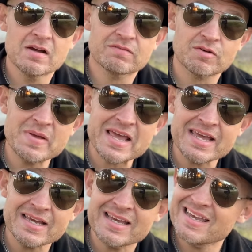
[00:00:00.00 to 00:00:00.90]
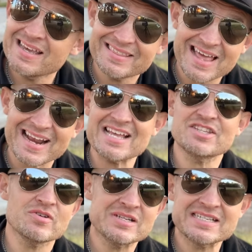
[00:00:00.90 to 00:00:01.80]
For me, that
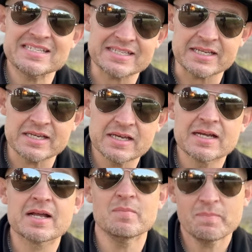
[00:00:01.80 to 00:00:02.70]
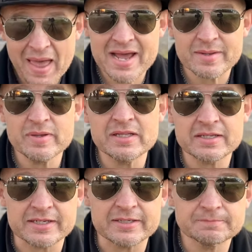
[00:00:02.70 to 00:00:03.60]
answer is easy: compatibility.